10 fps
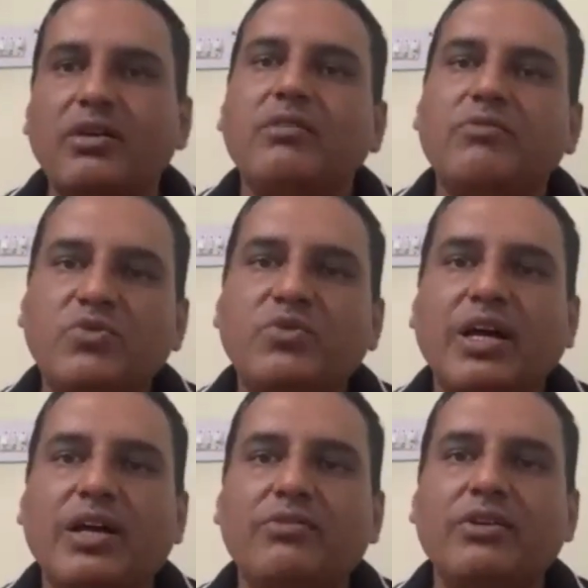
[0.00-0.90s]
which we
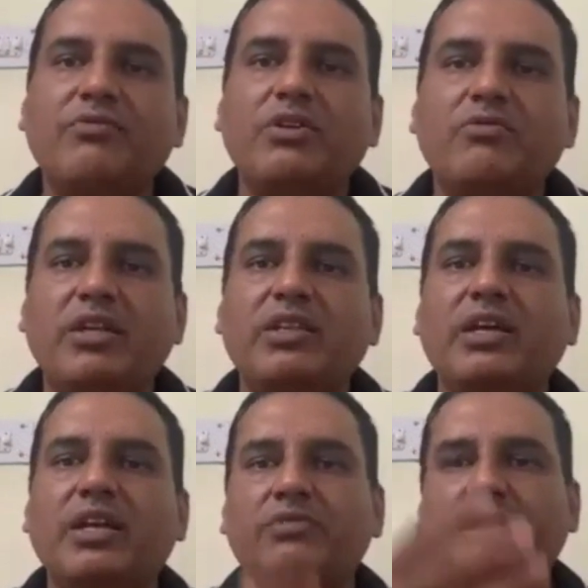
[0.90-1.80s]
had. Okay, we went there
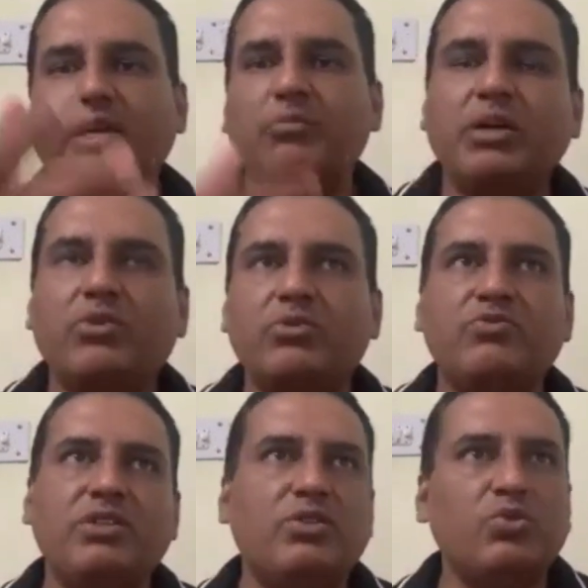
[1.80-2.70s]
and we came back also
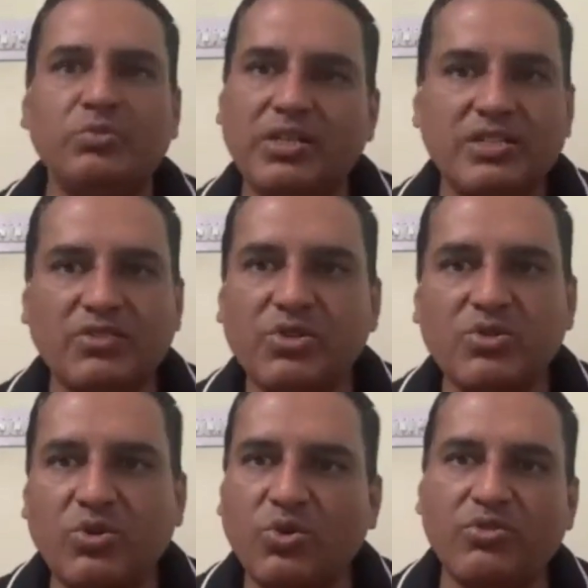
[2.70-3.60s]
within 2 months. It was all
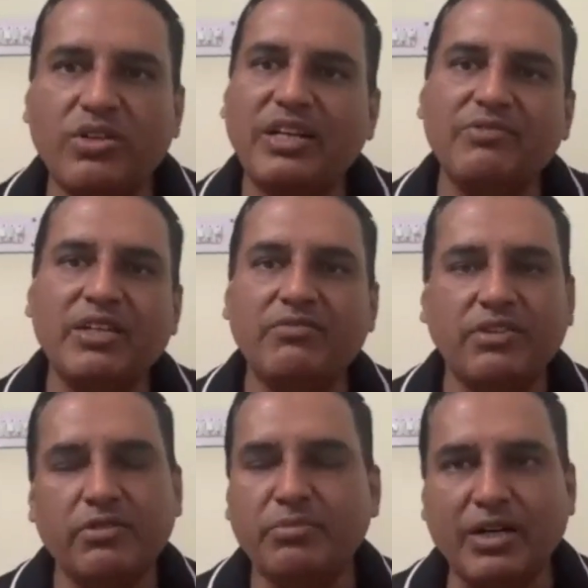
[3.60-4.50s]
over, and we
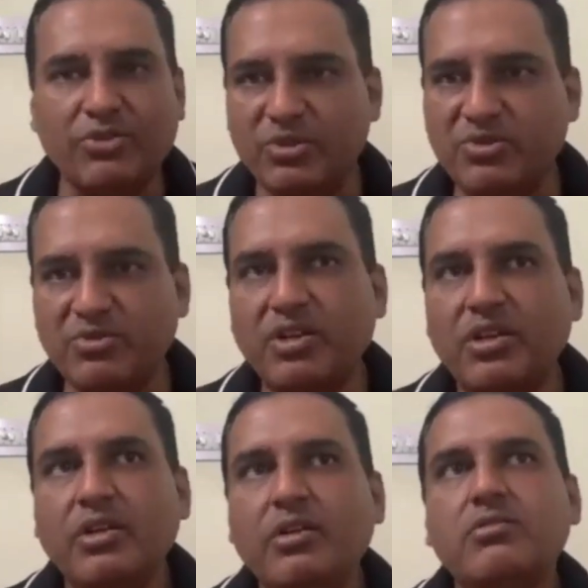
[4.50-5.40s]
were back also.
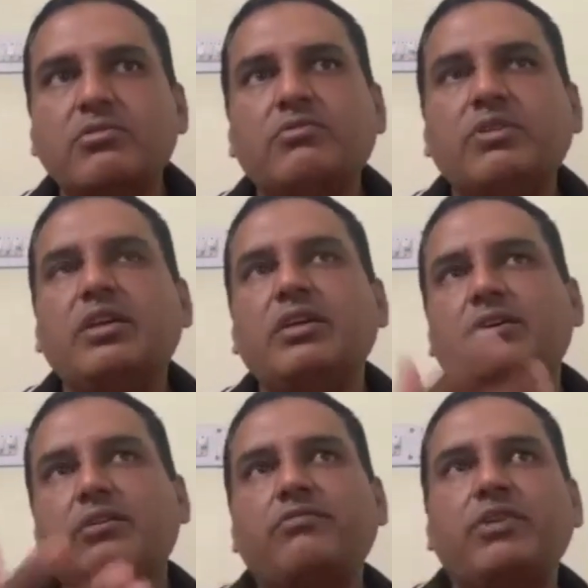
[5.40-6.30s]
So we
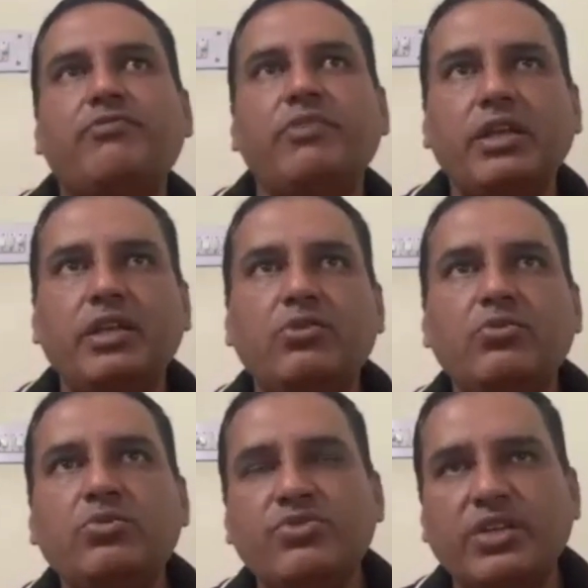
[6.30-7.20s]
ferried to
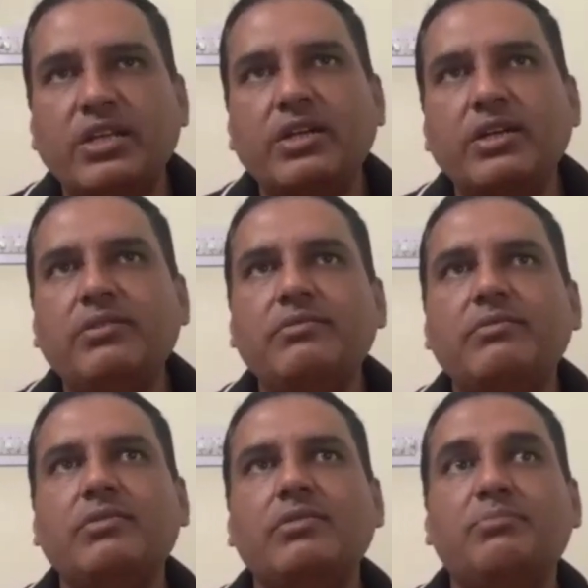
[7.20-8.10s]
Srinagar.
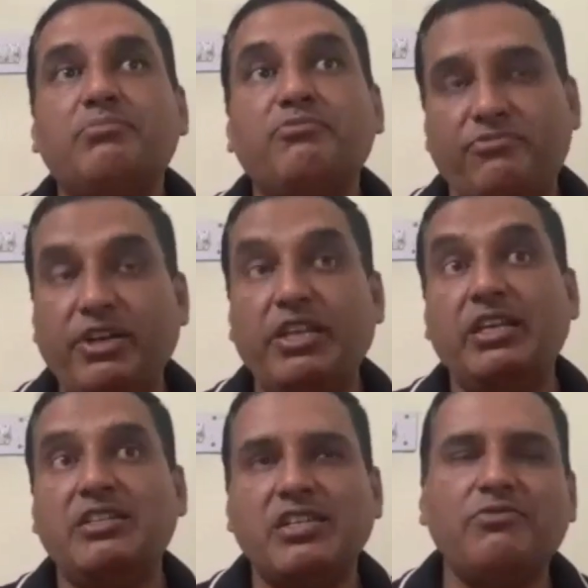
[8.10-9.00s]
Ferry
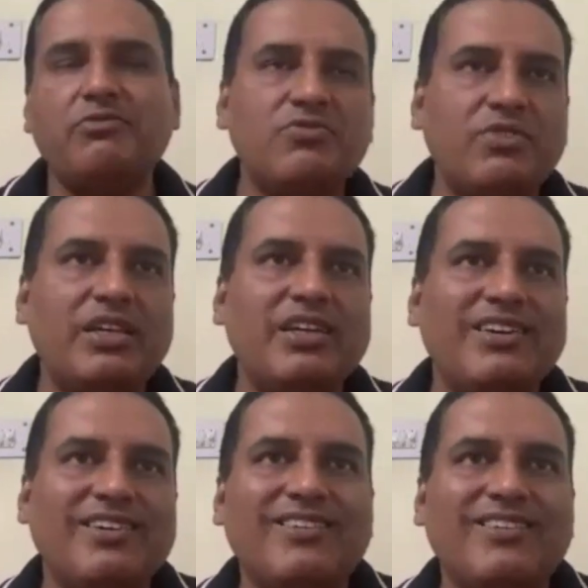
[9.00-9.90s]
itself was very
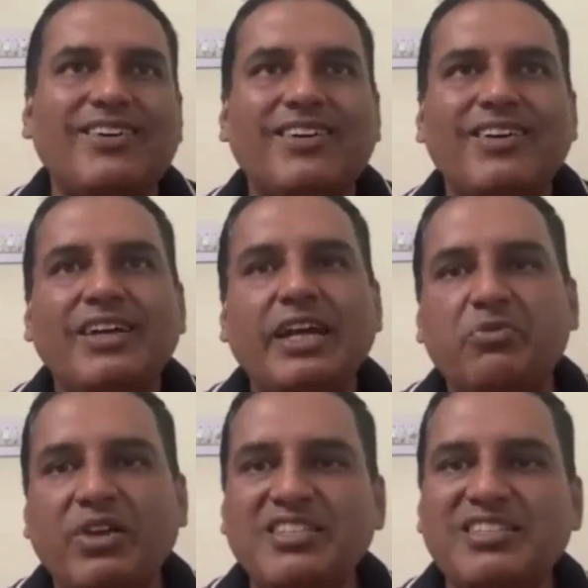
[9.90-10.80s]

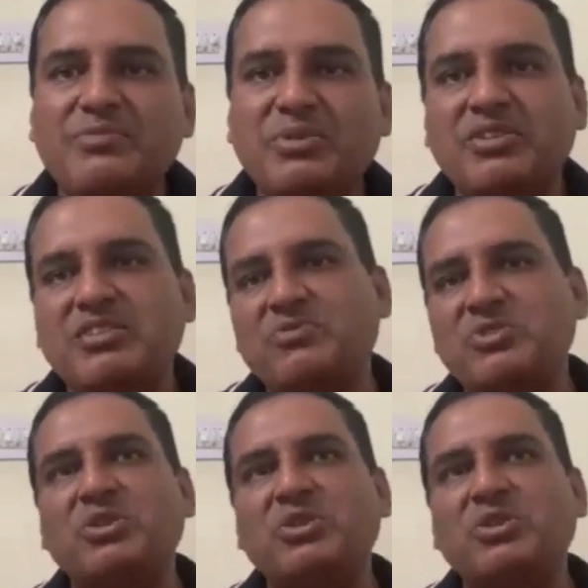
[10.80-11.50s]
adventurous because it was all